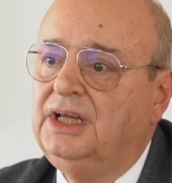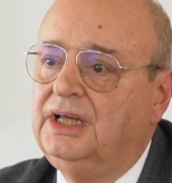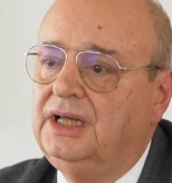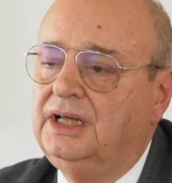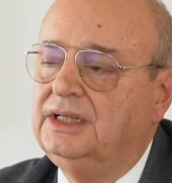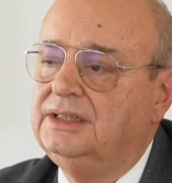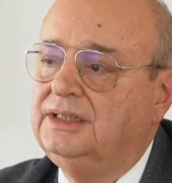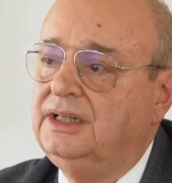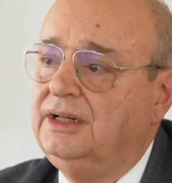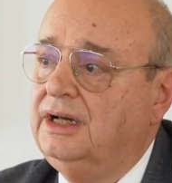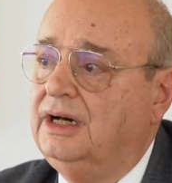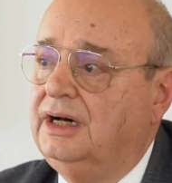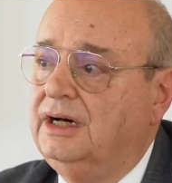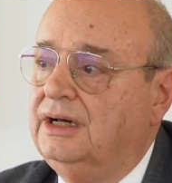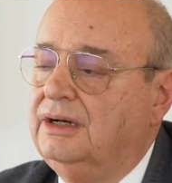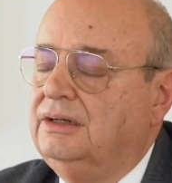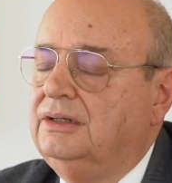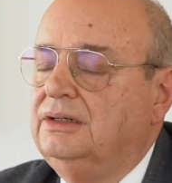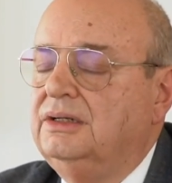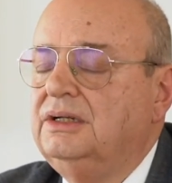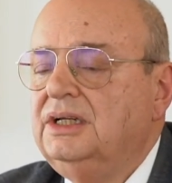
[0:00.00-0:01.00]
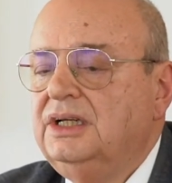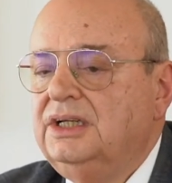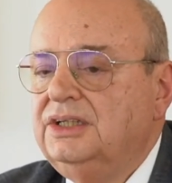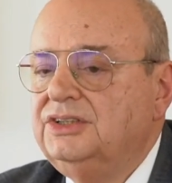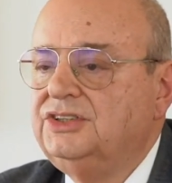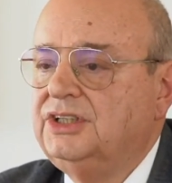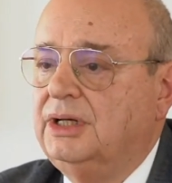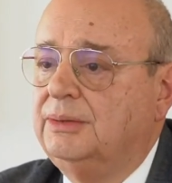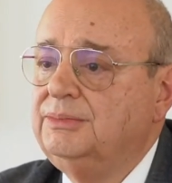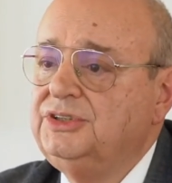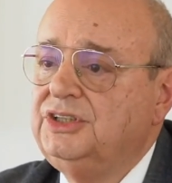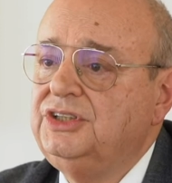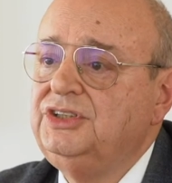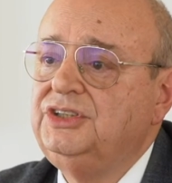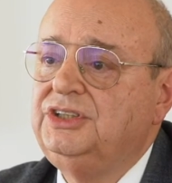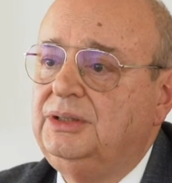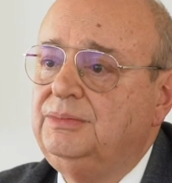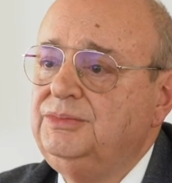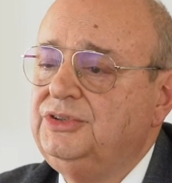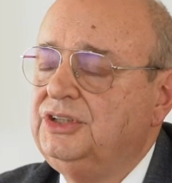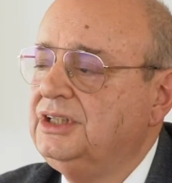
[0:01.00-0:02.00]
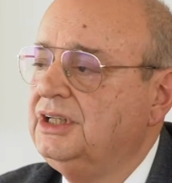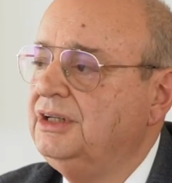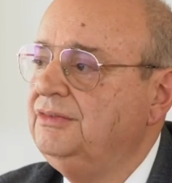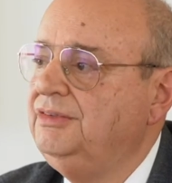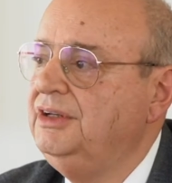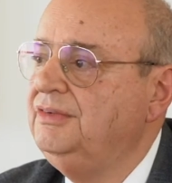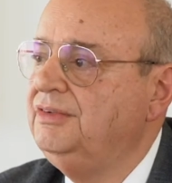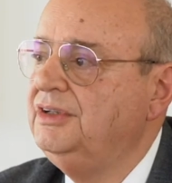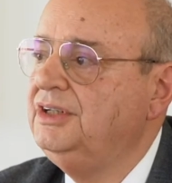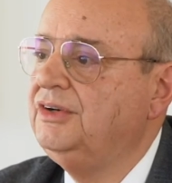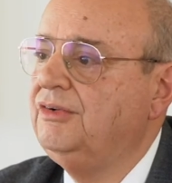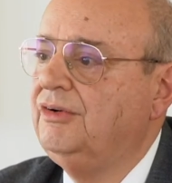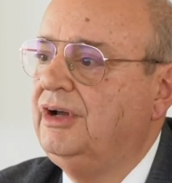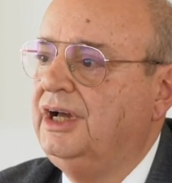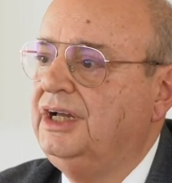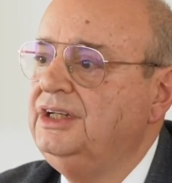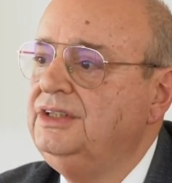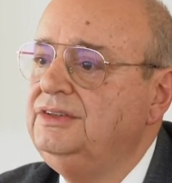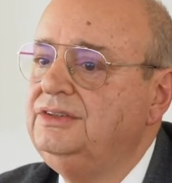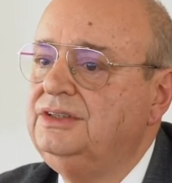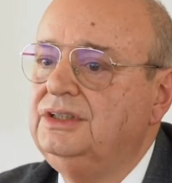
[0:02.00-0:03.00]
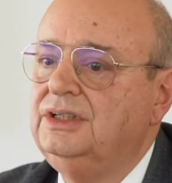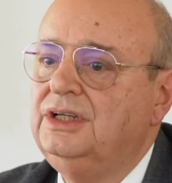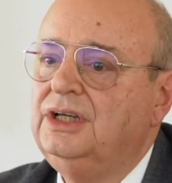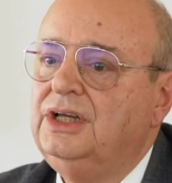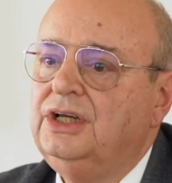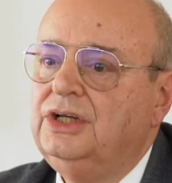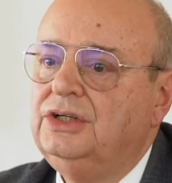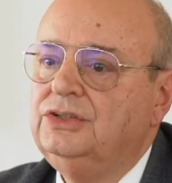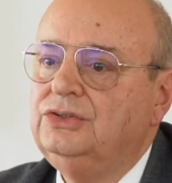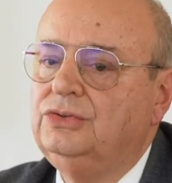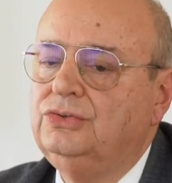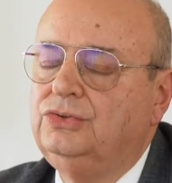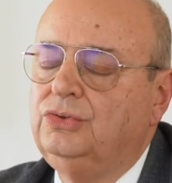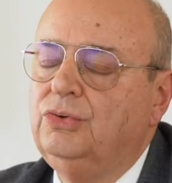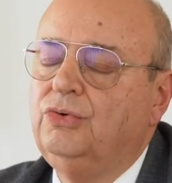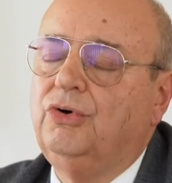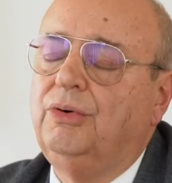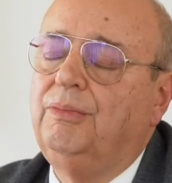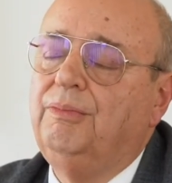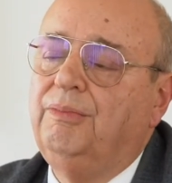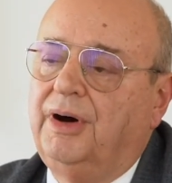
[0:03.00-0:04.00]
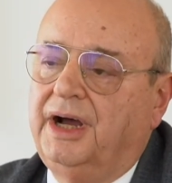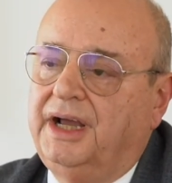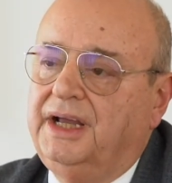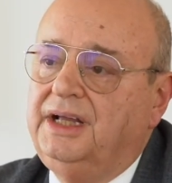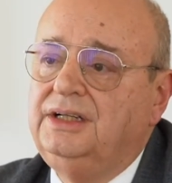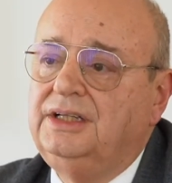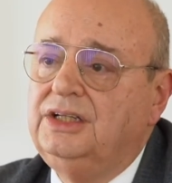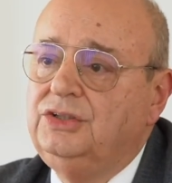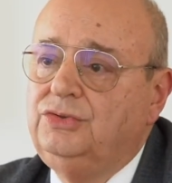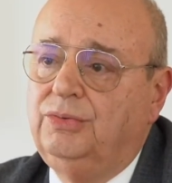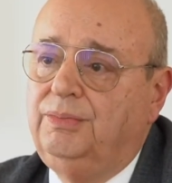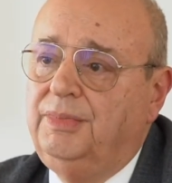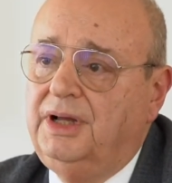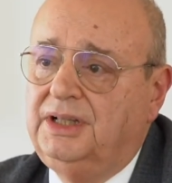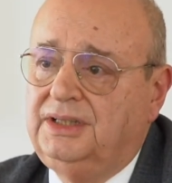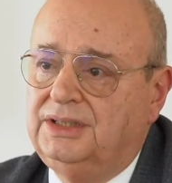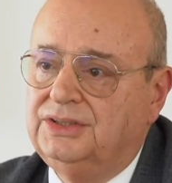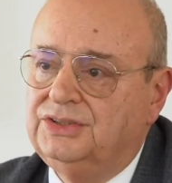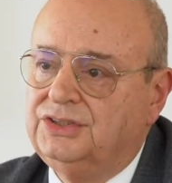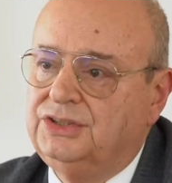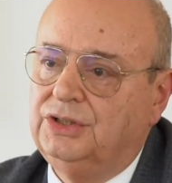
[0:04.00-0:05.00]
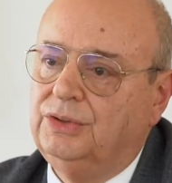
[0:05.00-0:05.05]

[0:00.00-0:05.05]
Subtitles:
There are some systems that have even tried to combine the two methods.